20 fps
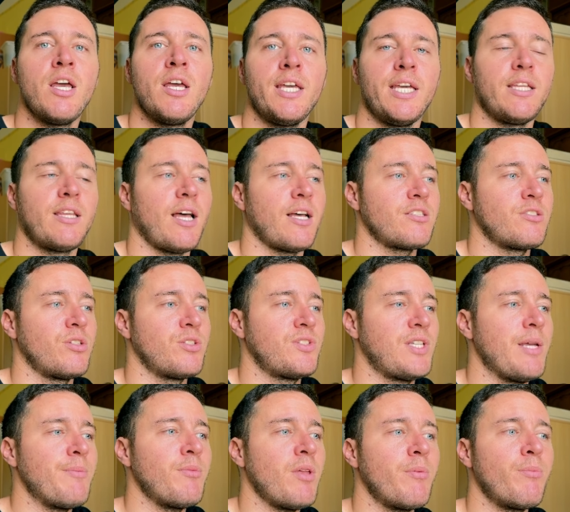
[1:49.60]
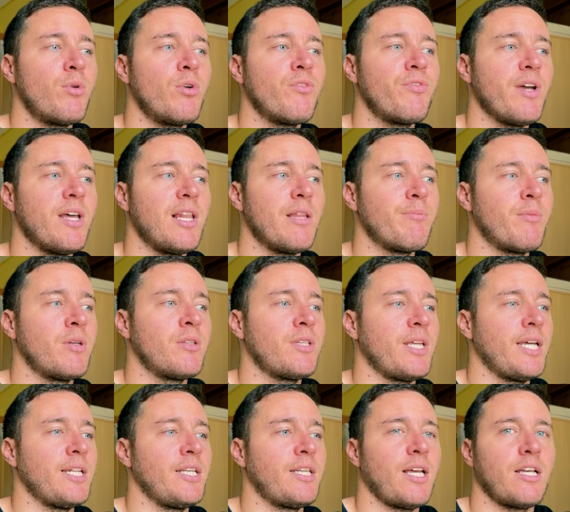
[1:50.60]
It has the same number of elements
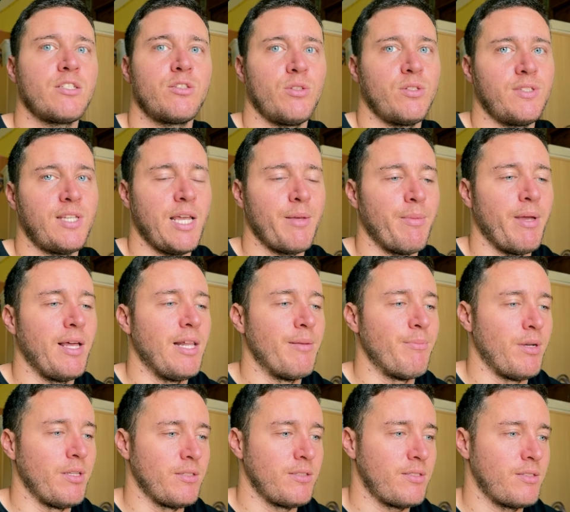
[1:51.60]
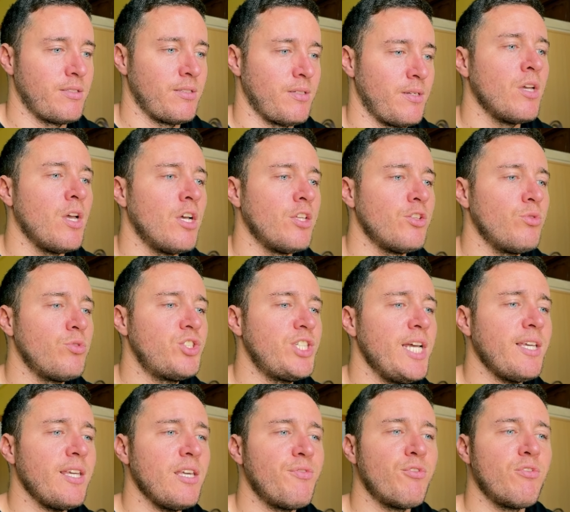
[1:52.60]
and it has the same elements. To
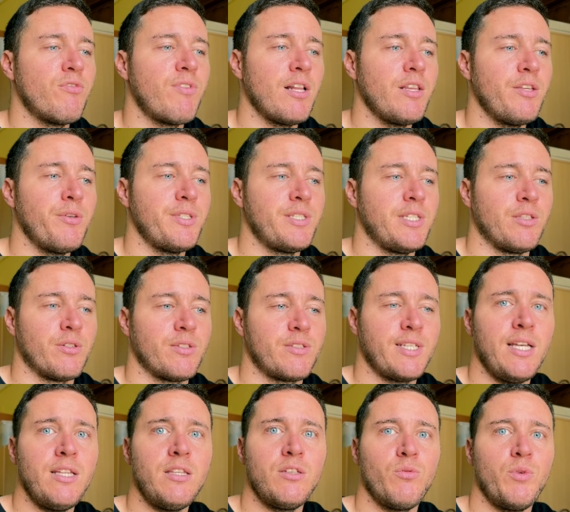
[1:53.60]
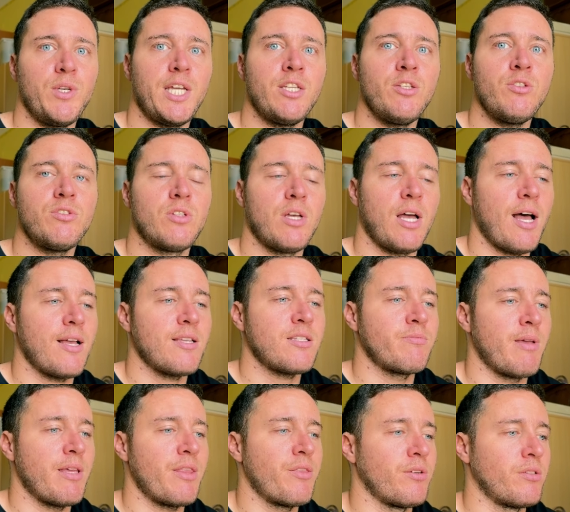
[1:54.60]
check if a value is in the set, we can use the has
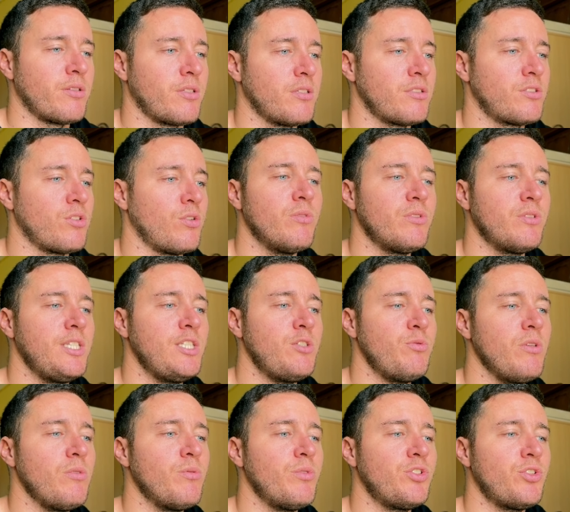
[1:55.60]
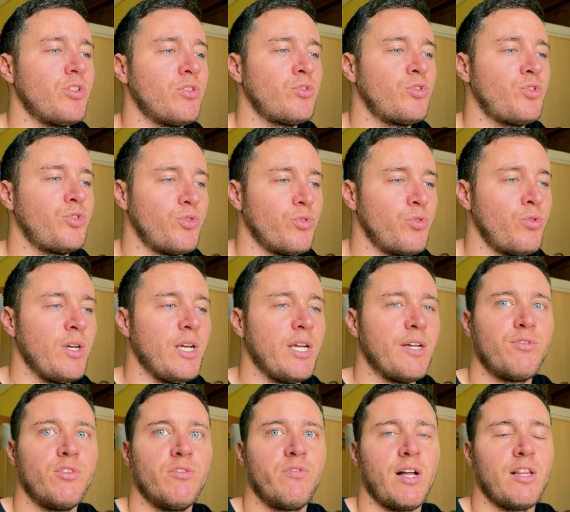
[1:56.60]
method. So this will return true
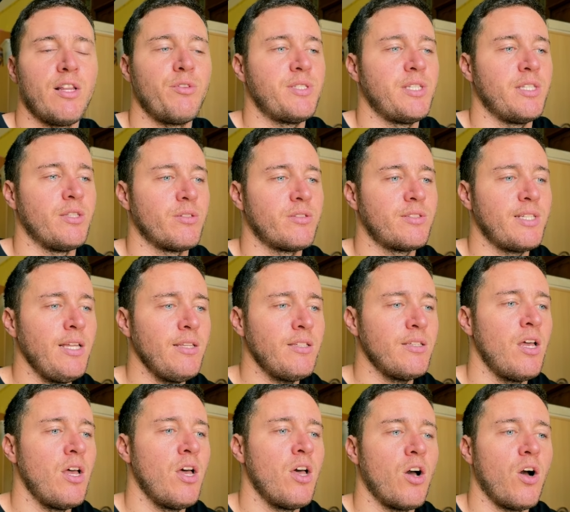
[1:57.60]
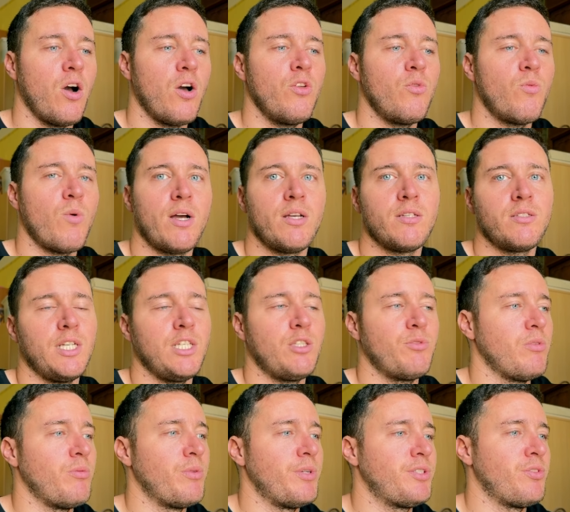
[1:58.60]
if the value is in the set. Otherwise, it
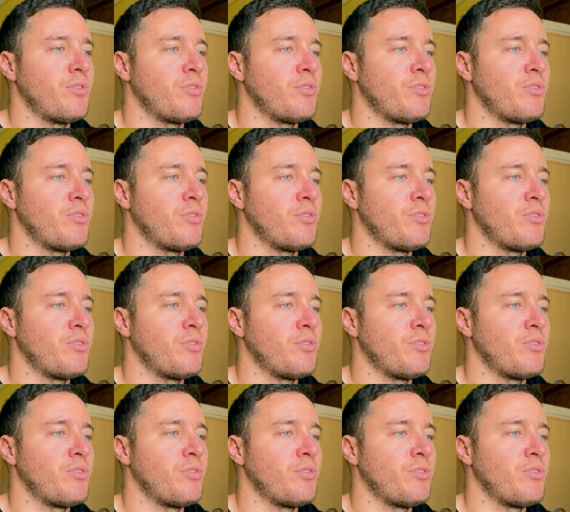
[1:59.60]
will return